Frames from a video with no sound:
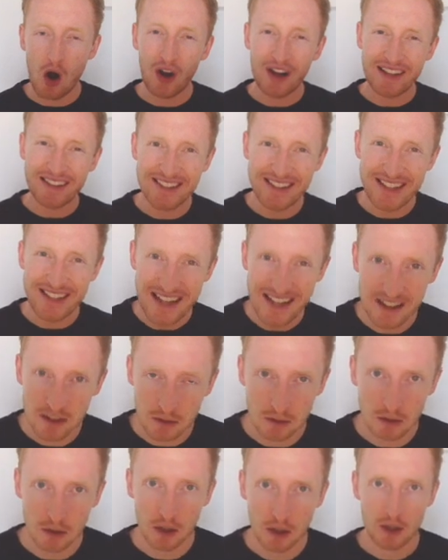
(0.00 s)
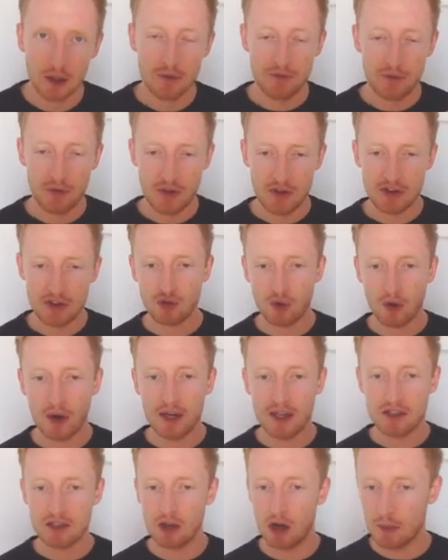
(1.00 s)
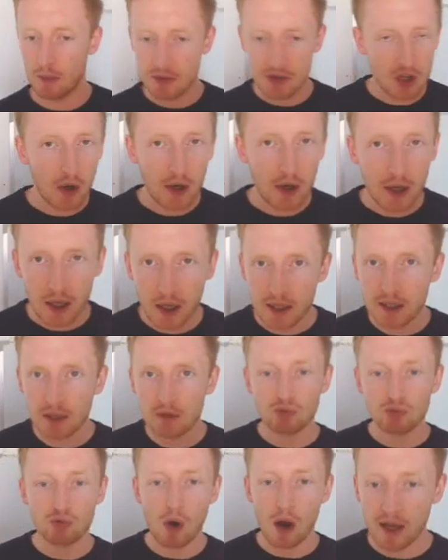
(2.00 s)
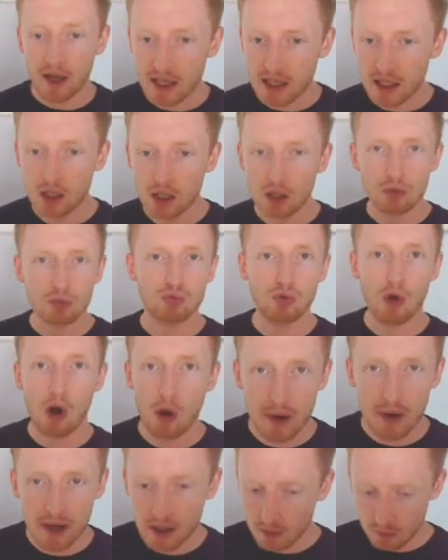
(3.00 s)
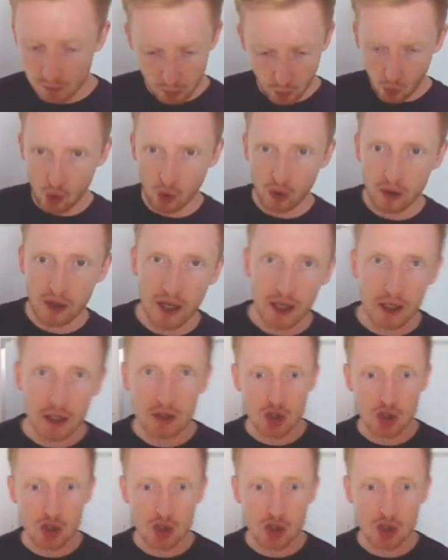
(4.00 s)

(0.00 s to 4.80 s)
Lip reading: ideal for this training type. Cycling, running, rowing, walking,